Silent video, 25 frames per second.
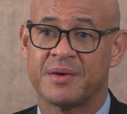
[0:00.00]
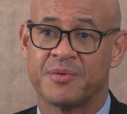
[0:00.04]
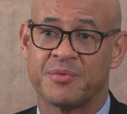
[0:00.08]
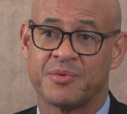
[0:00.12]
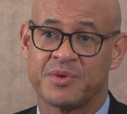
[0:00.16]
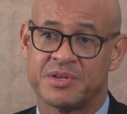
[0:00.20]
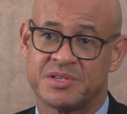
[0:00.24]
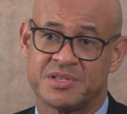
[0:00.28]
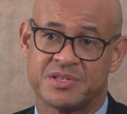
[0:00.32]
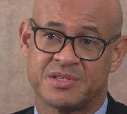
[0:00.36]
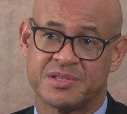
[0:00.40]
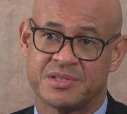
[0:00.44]

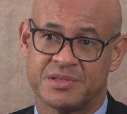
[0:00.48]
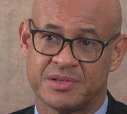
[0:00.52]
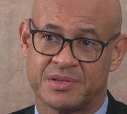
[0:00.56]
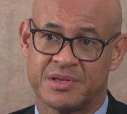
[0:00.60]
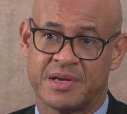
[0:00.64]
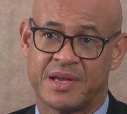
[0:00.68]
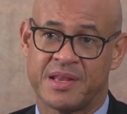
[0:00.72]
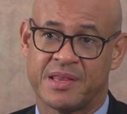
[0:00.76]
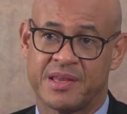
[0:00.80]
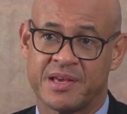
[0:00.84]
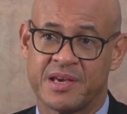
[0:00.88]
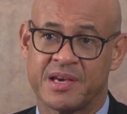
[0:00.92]
which
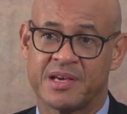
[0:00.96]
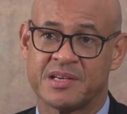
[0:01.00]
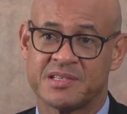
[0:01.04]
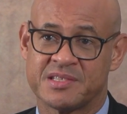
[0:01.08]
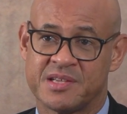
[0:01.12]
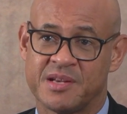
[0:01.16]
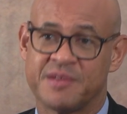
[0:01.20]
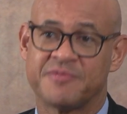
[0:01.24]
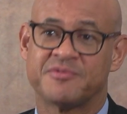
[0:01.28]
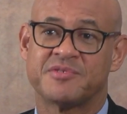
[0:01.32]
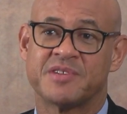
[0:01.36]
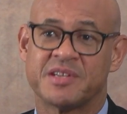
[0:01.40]
I think
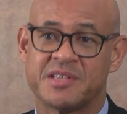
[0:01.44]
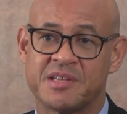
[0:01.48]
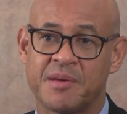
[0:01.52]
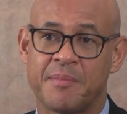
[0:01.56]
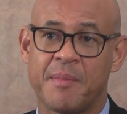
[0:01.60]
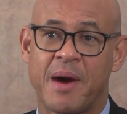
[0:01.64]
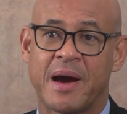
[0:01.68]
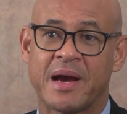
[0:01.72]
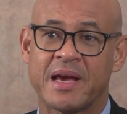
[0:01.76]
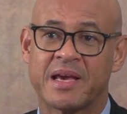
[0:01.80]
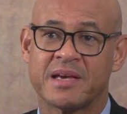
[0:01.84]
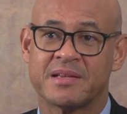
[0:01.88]
has lifted the
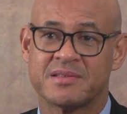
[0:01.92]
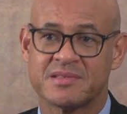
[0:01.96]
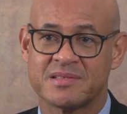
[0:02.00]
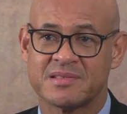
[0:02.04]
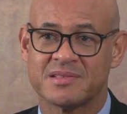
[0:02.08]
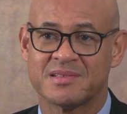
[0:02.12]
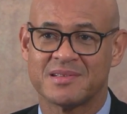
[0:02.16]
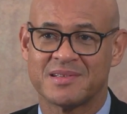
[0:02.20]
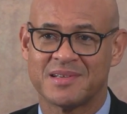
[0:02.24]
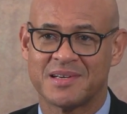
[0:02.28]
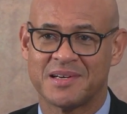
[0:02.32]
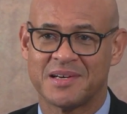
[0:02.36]

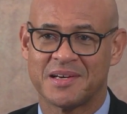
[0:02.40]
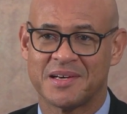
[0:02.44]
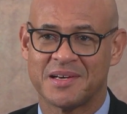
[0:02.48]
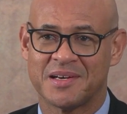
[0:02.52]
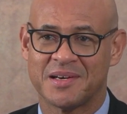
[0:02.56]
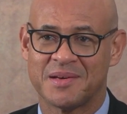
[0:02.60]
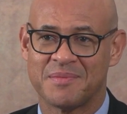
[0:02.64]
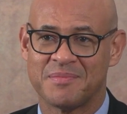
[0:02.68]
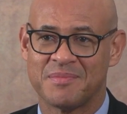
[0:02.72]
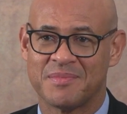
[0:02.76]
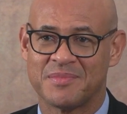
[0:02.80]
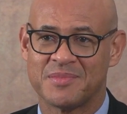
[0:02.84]
markets,
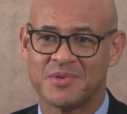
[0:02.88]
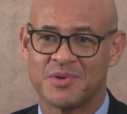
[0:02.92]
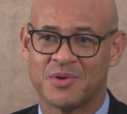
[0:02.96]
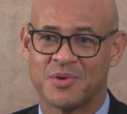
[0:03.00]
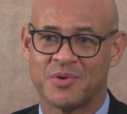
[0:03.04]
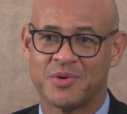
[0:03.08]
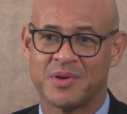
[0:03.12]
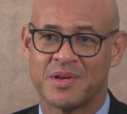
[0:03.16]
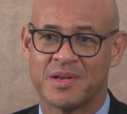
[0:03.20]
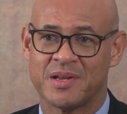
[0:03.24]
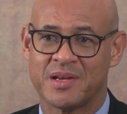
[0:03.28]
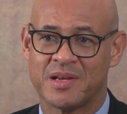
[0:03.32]

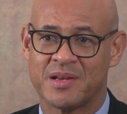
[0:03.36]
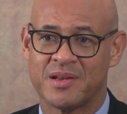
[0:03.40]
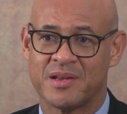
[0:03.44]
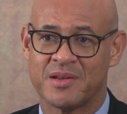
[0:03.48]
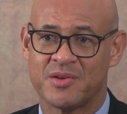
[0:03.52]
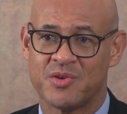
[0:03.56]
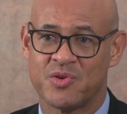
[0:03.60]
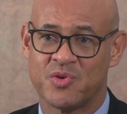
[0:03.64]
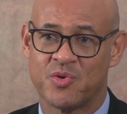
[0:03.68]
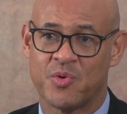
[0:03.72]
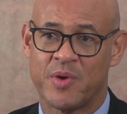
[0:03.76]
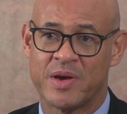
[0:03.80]
in
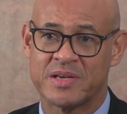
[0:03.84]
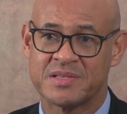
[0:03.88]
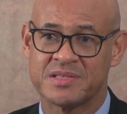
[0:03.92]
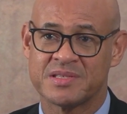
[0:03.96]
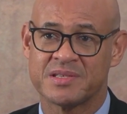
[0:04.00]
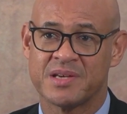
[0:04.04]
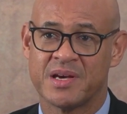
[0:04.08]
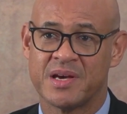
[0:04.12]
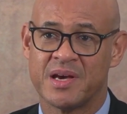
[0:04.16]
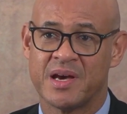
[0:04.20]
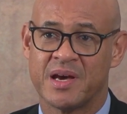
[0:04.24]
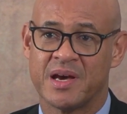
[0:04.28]
the
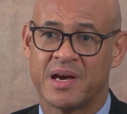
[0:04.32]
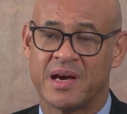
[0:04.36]
US.